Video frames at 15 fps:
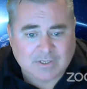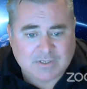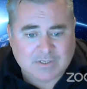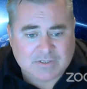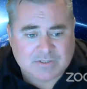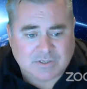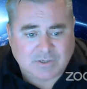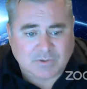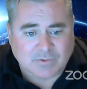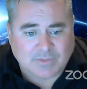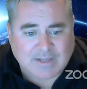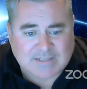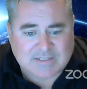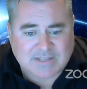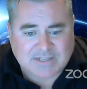So
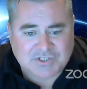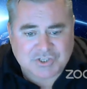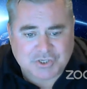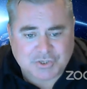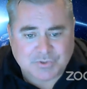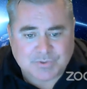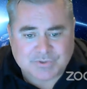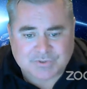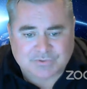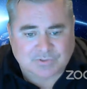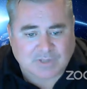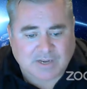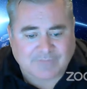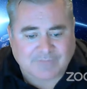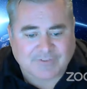that's huge. There's a
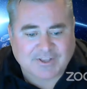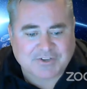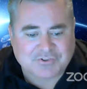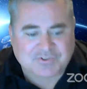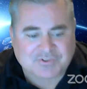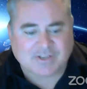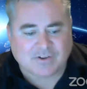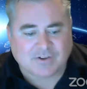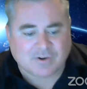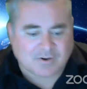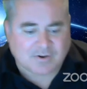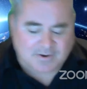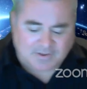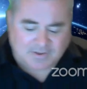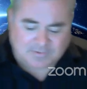lot of interest in
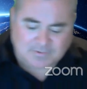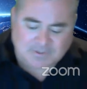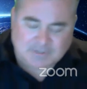Cardano.